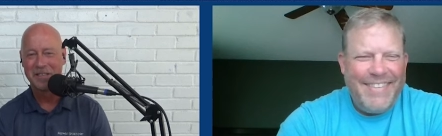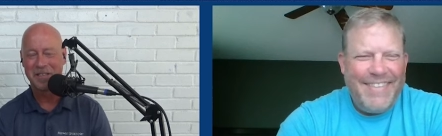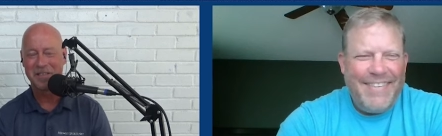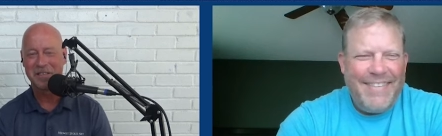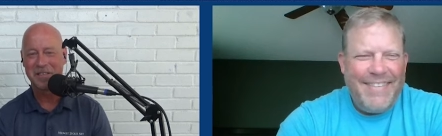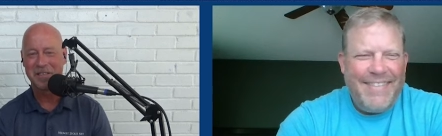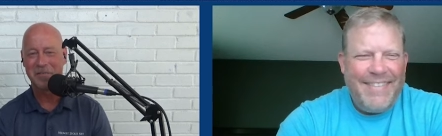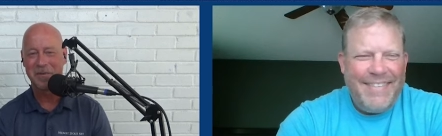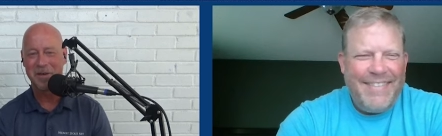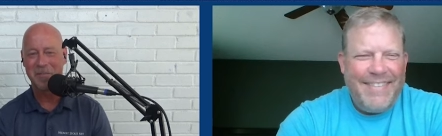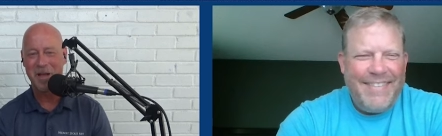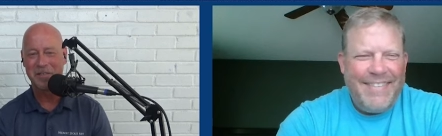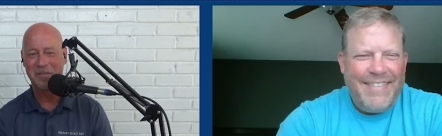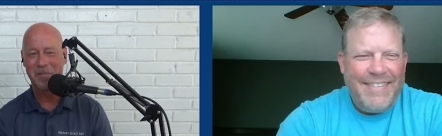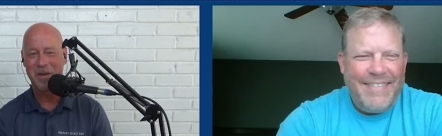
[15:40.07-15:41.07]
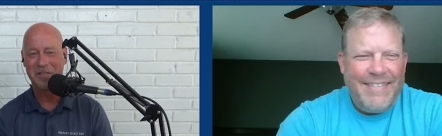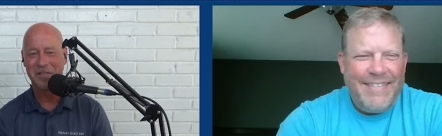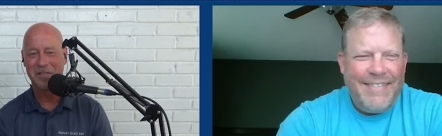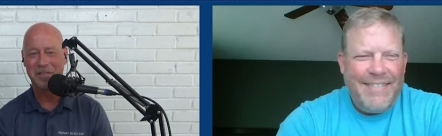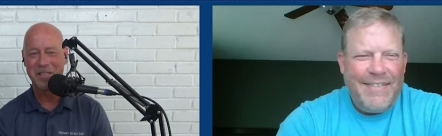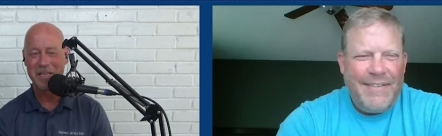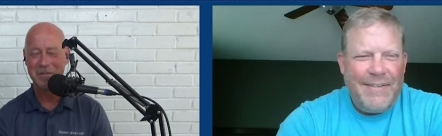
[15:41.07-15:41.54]
Speaker 1: Tell us a little bit about
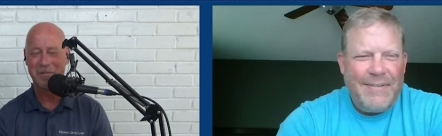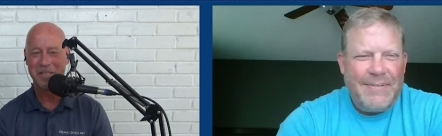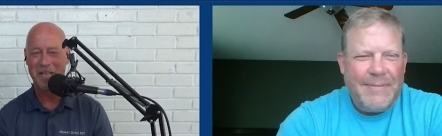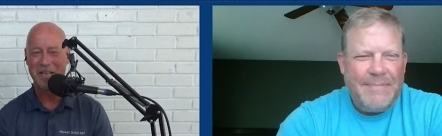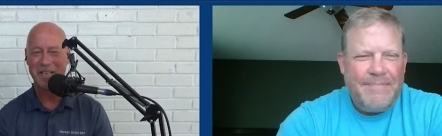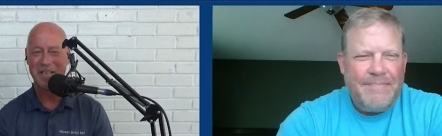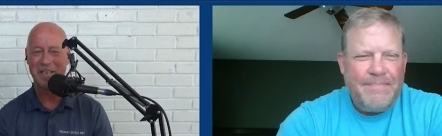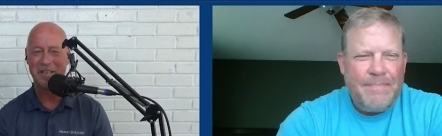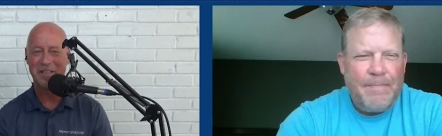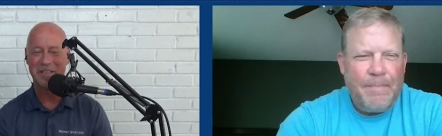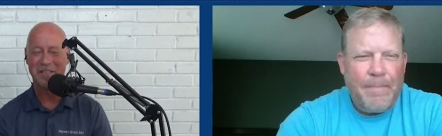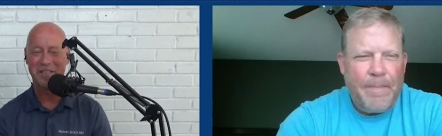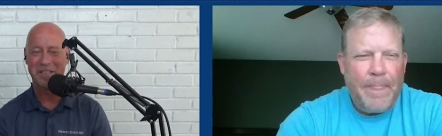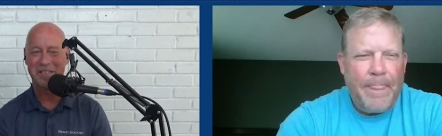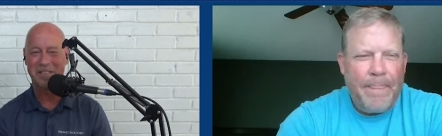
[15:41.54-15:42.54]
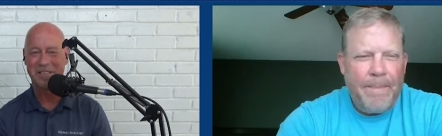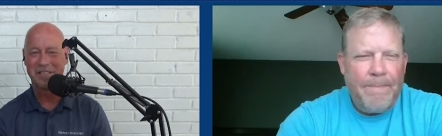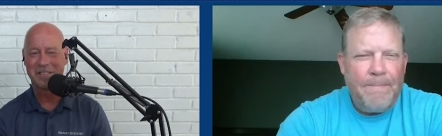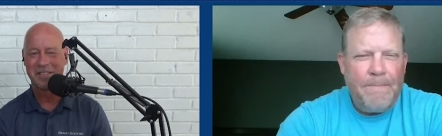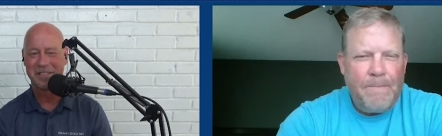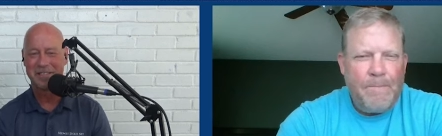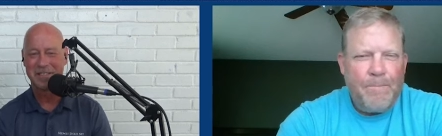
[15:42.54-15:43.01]
special teams heading into this season.
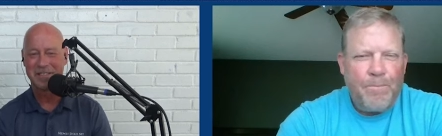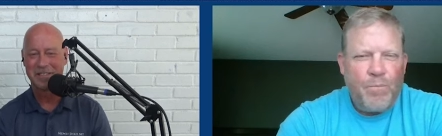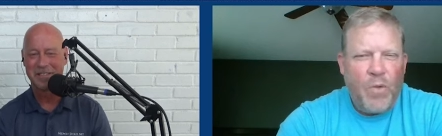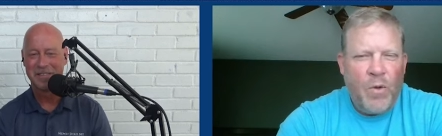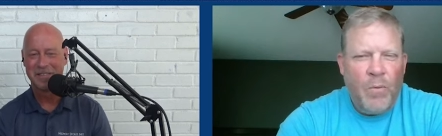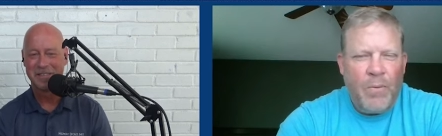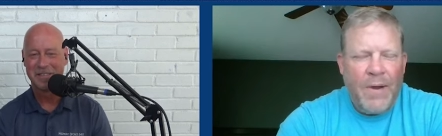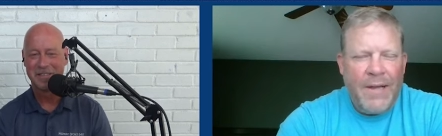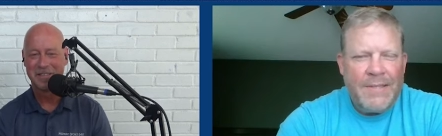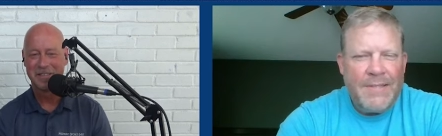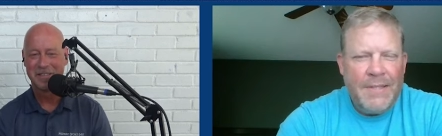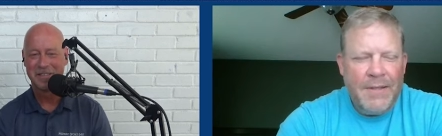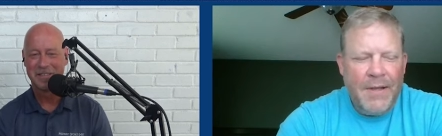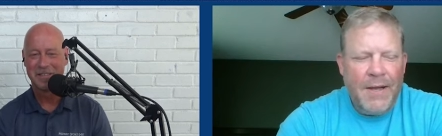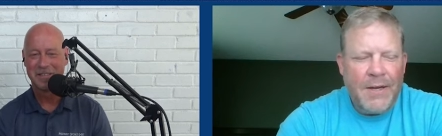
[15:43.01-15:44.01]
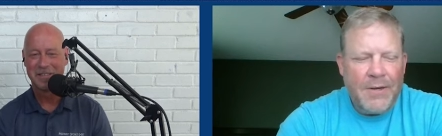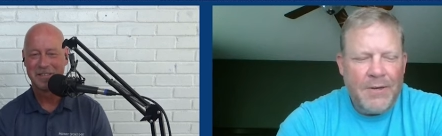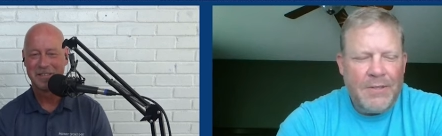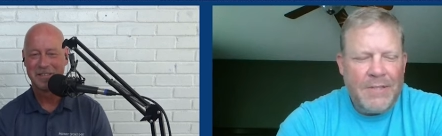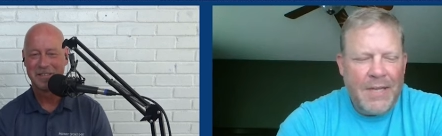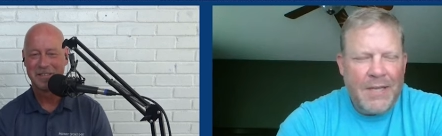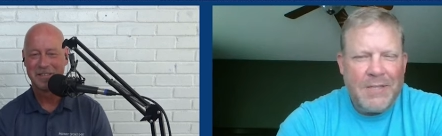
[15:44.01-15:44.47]
Speaker 2: Well, Braxton Locker
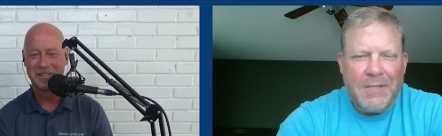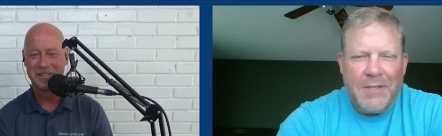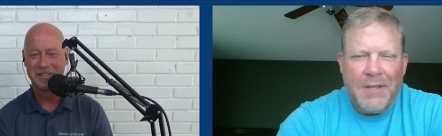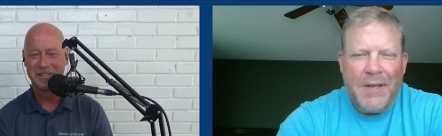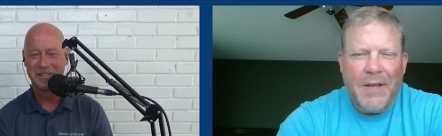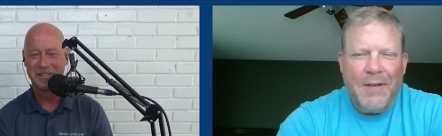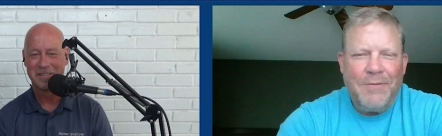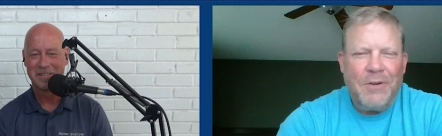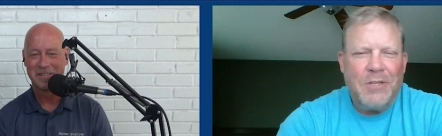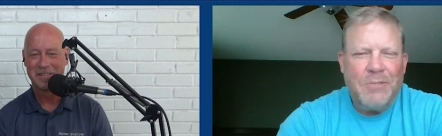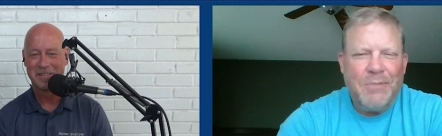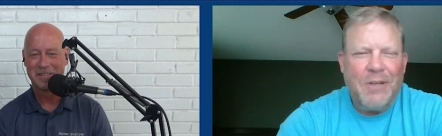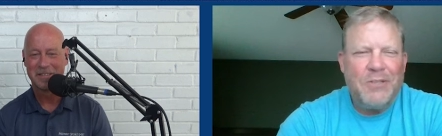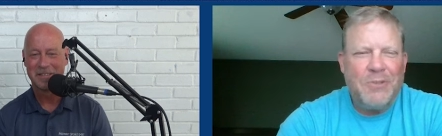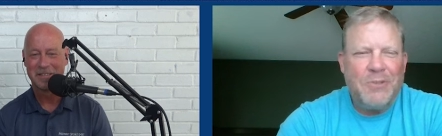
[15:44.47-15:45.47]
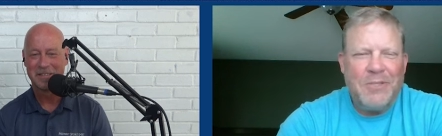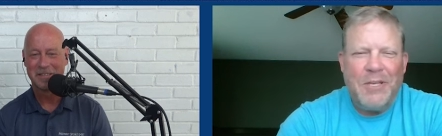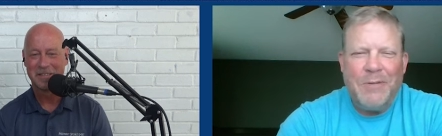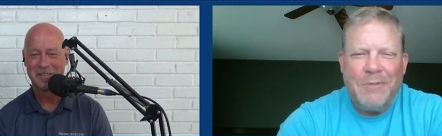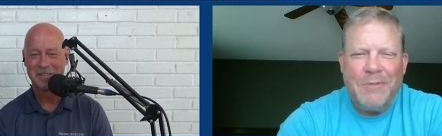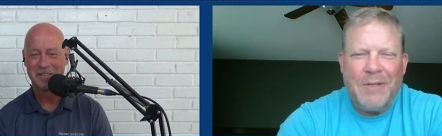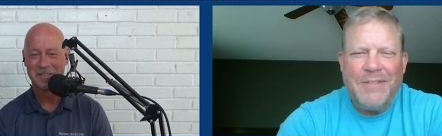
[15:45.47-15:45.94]
is actually the head of our special
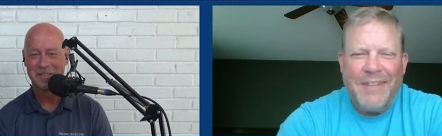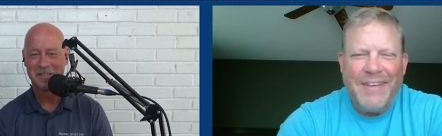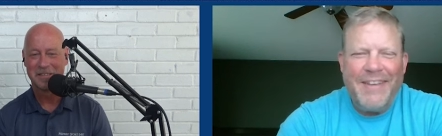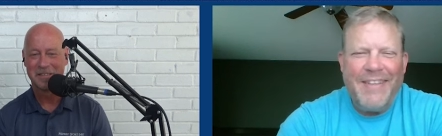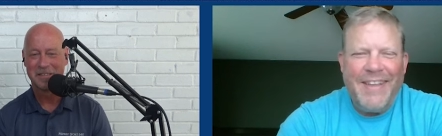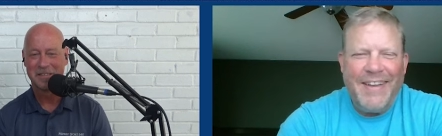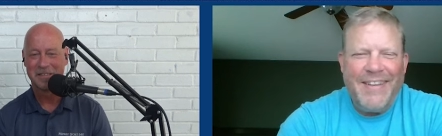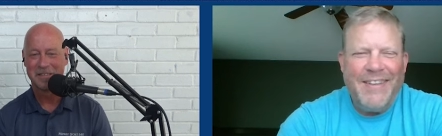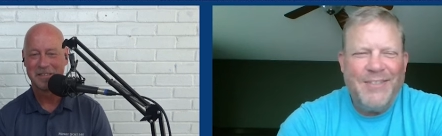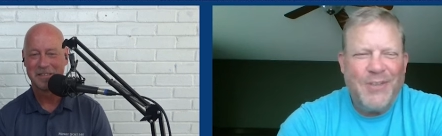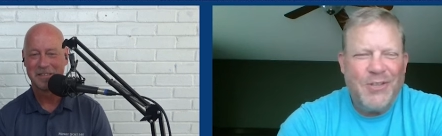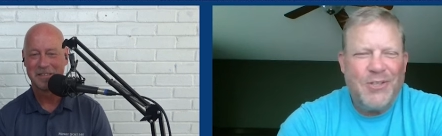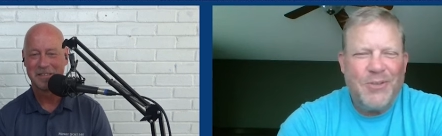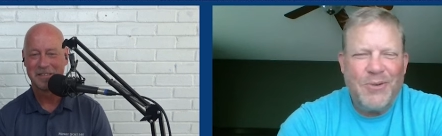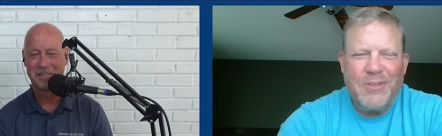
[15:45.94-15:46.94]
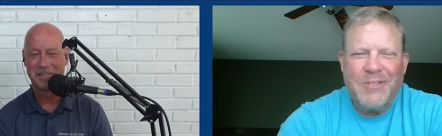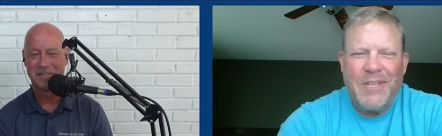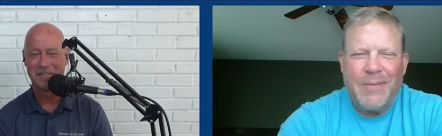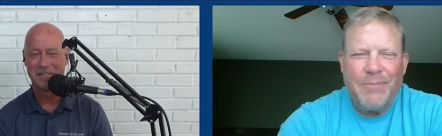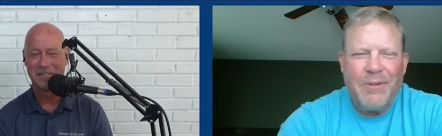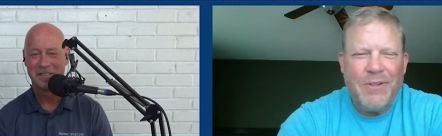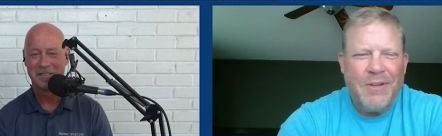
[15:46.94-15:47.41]
teams. I'll tell you that. He's our short
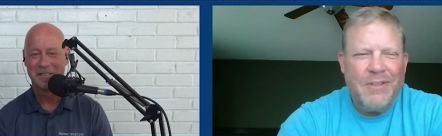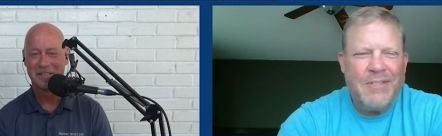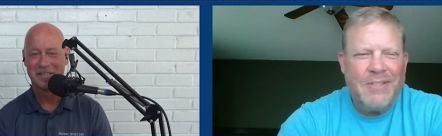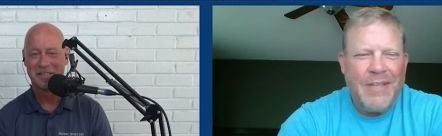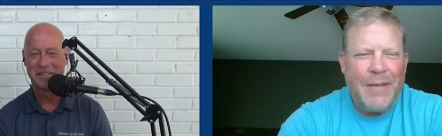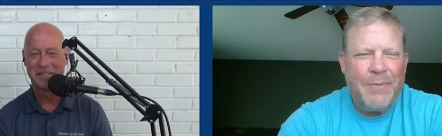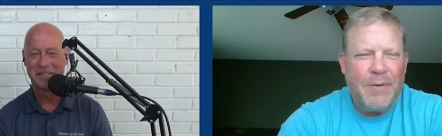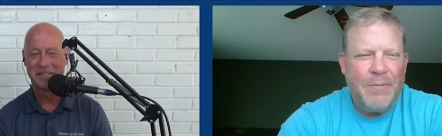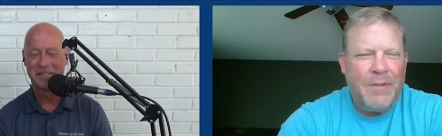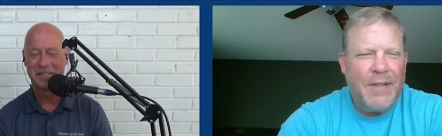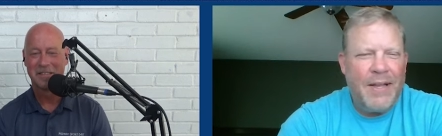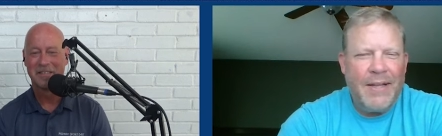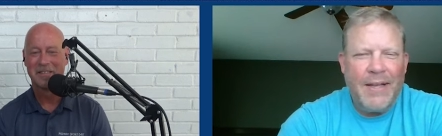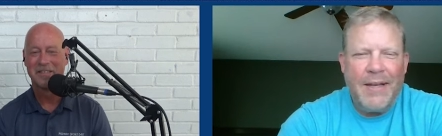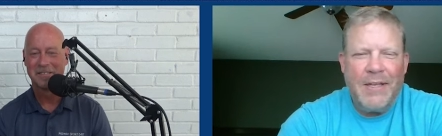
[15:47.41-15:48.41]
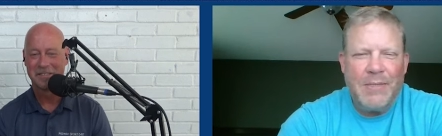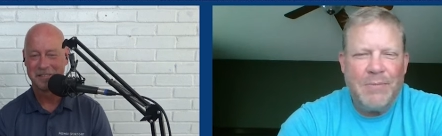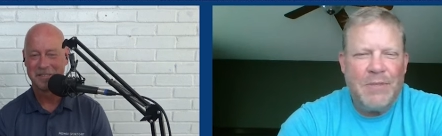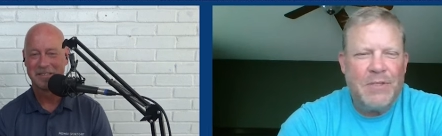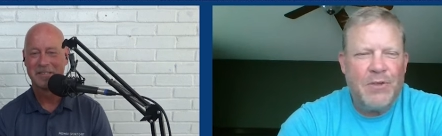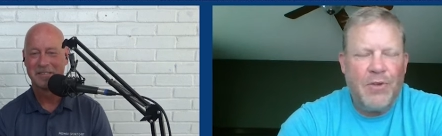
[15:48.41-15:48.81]
snapper, long snapper, but that guy is Mr.